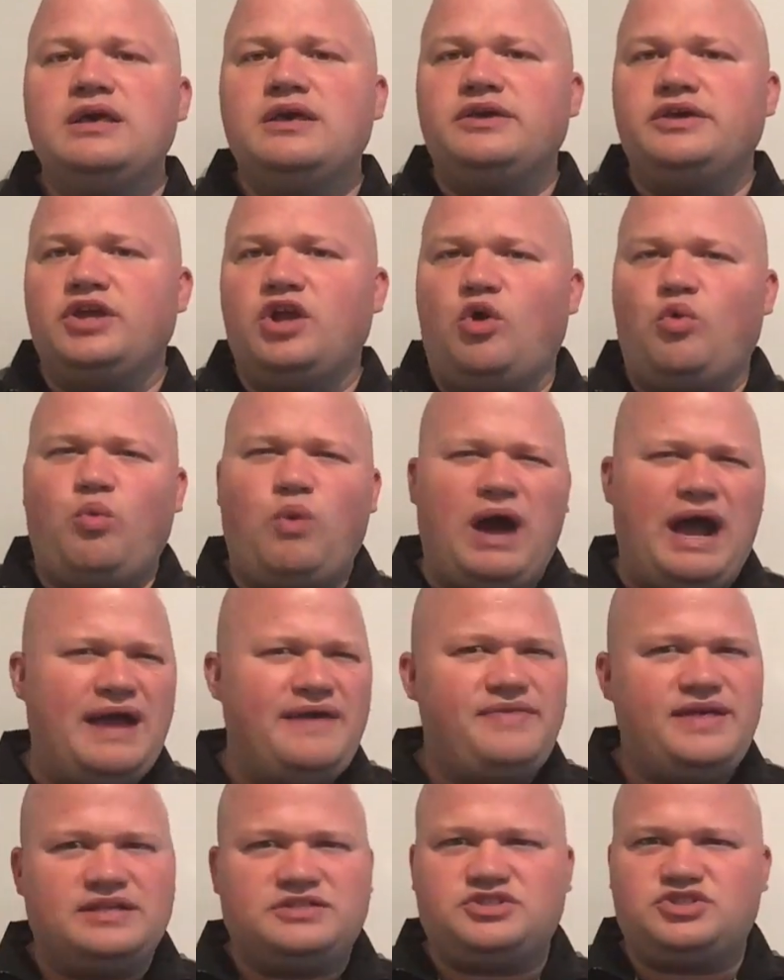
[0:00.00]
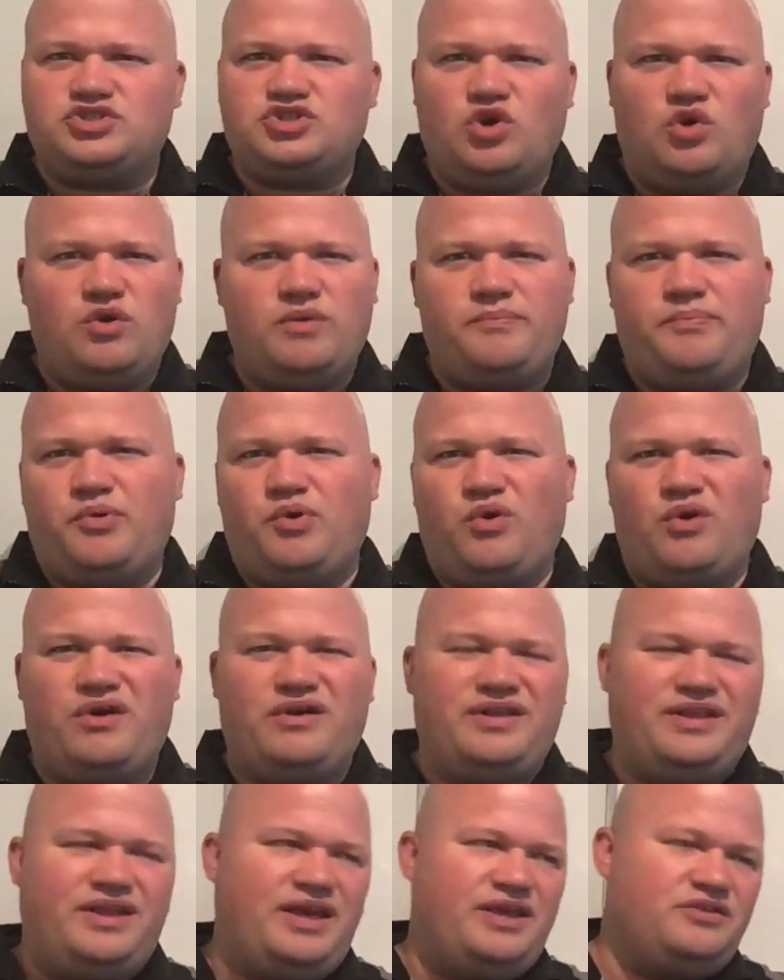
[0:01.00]
why that's so
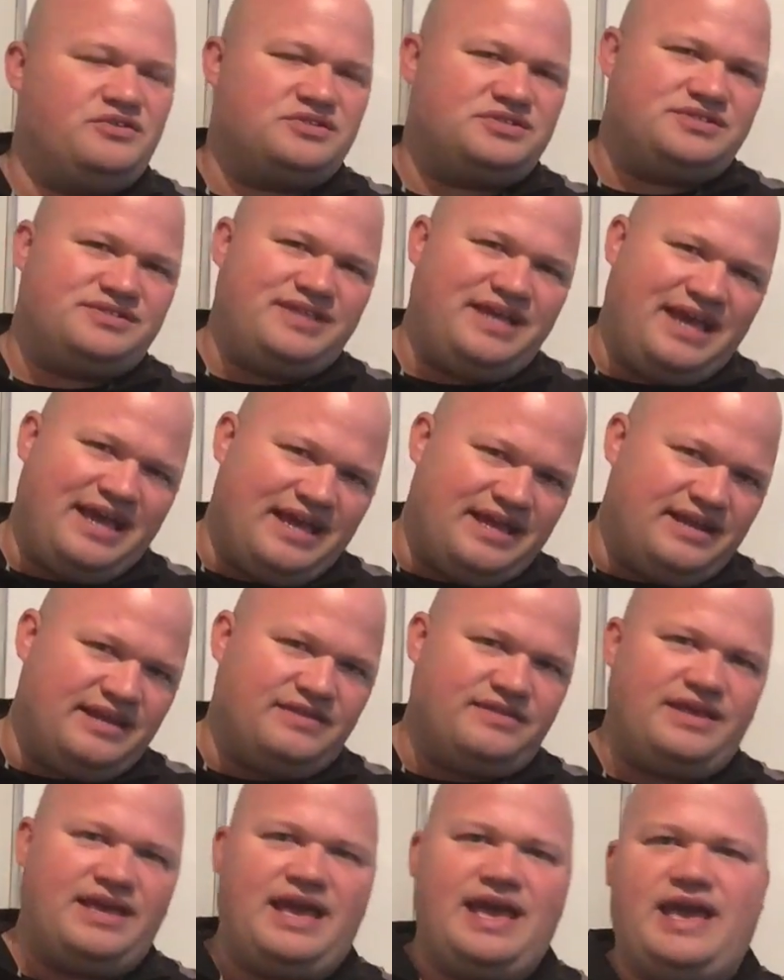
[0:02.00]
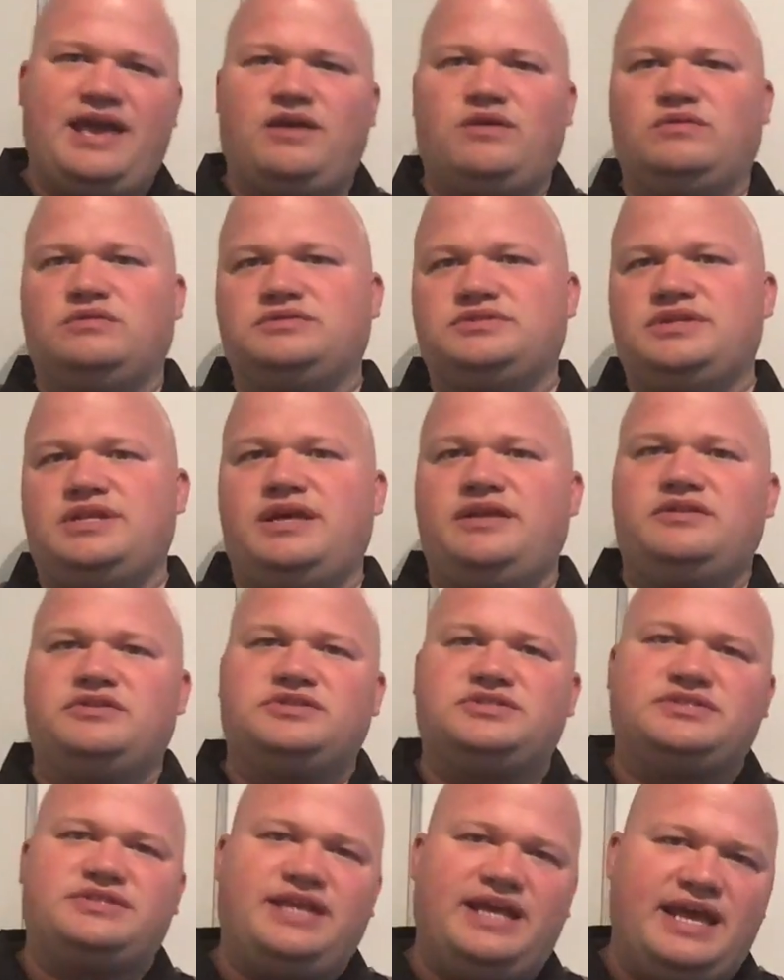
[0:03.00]
important, and understanding the angles and
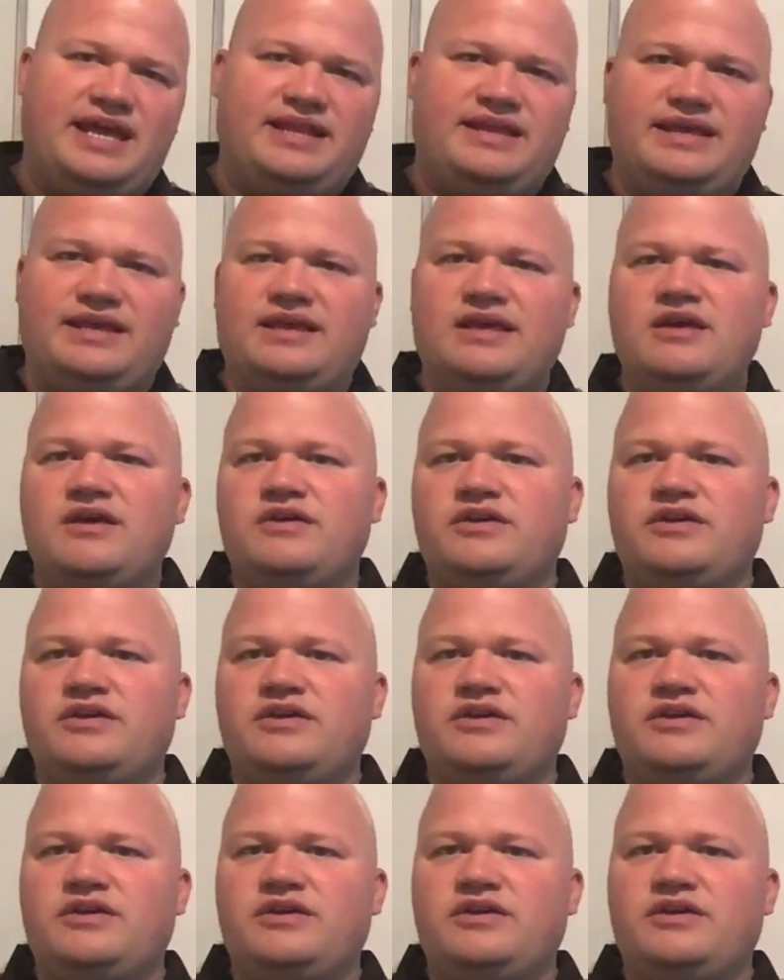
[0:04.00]
understanding,